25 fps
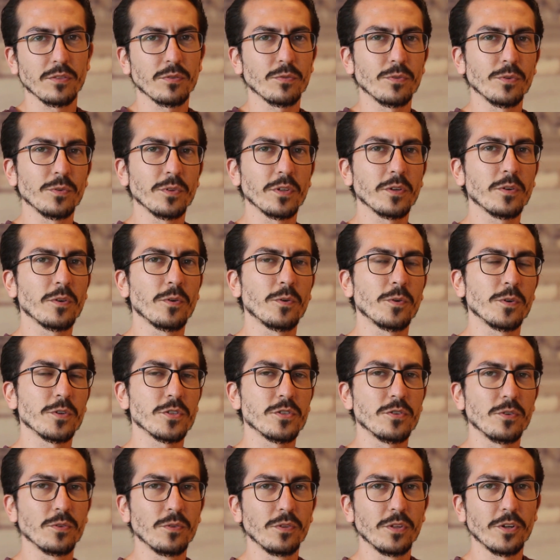through the
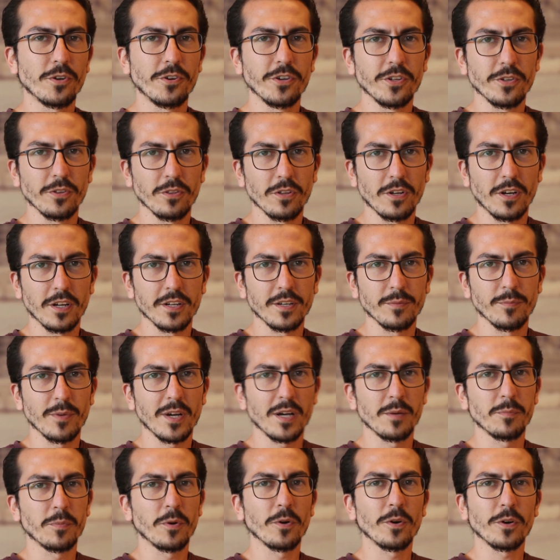course you learn a lot
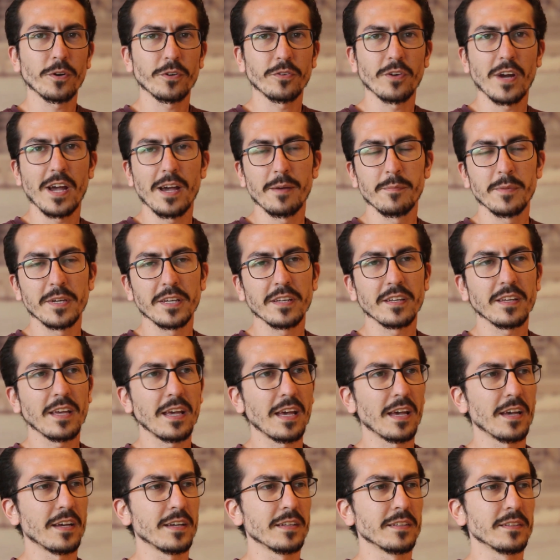about programming
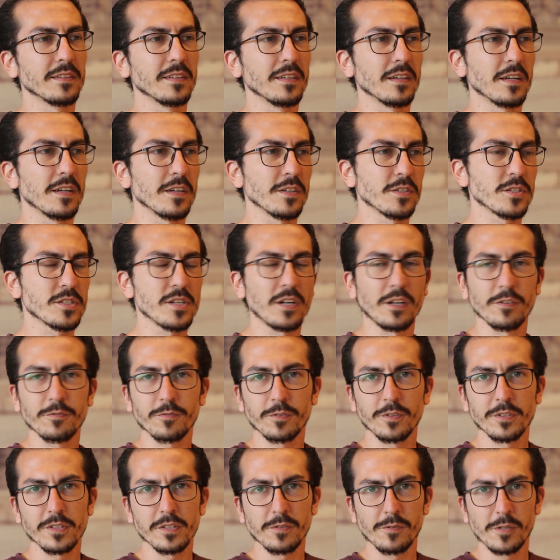and
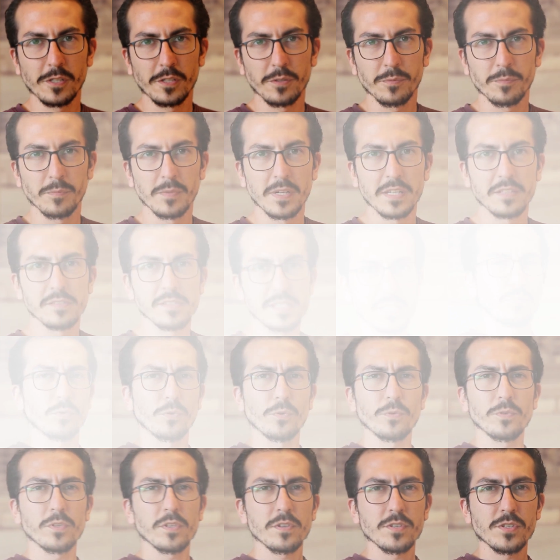software development.
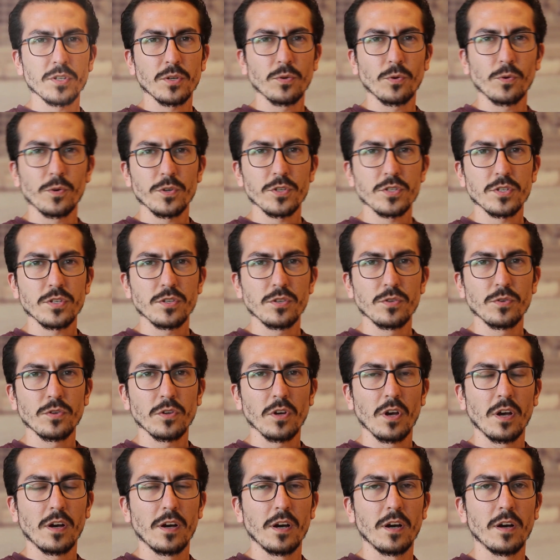Through this course
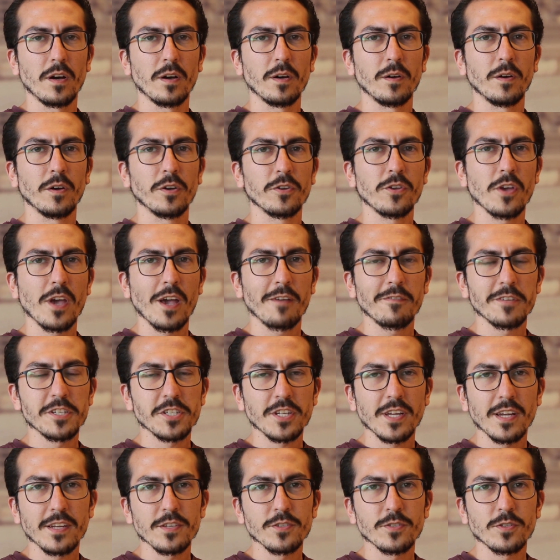you have a
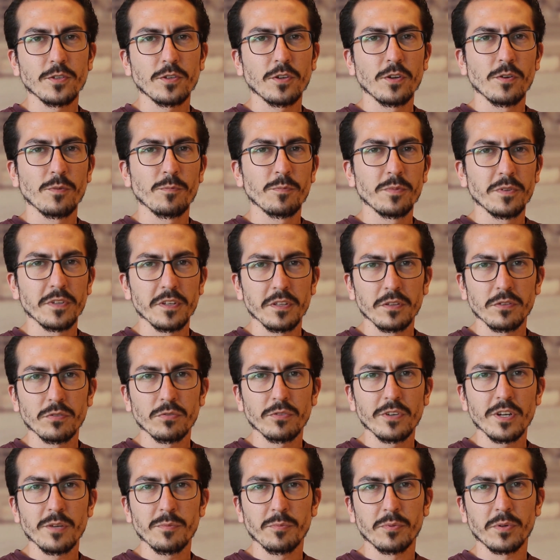chance to complete
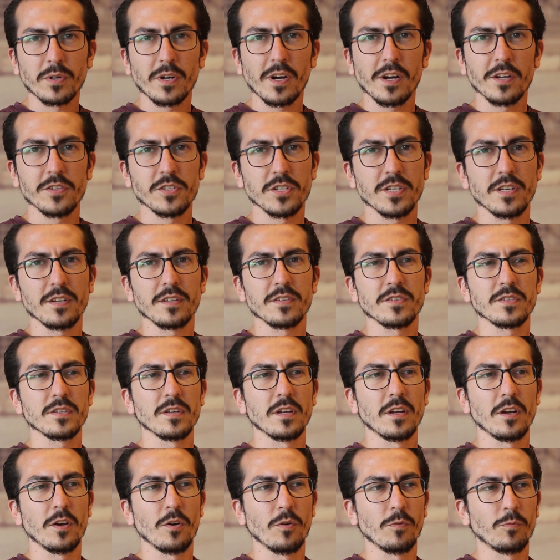three projects.
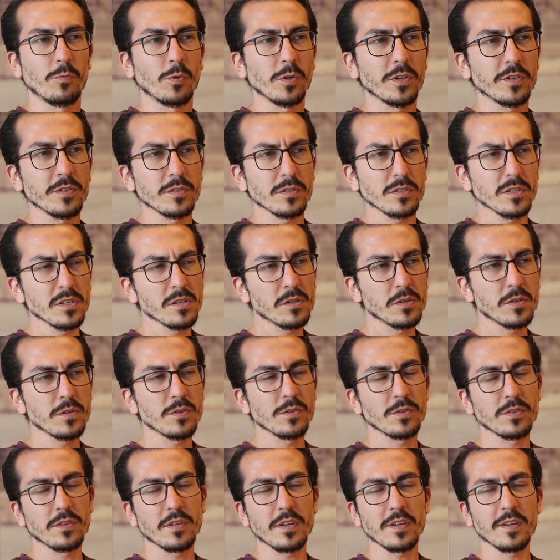What are the
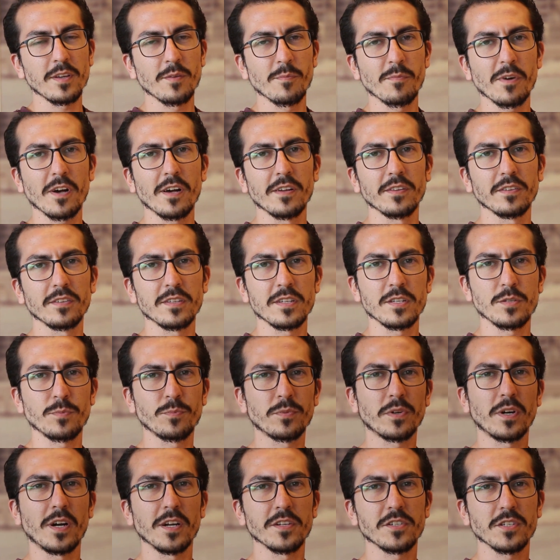good thing about these
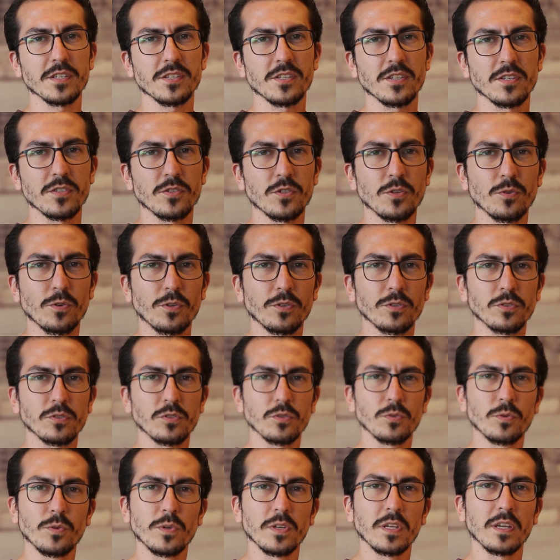projects is you're
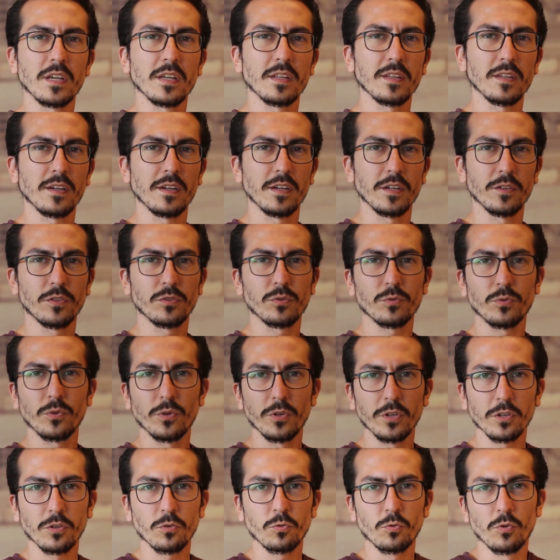doing it
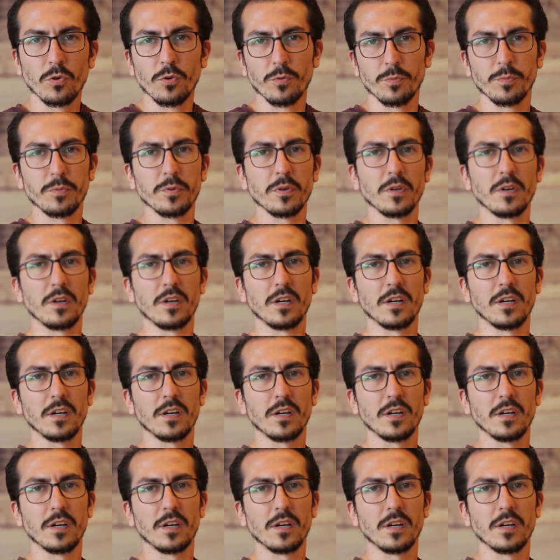through a group.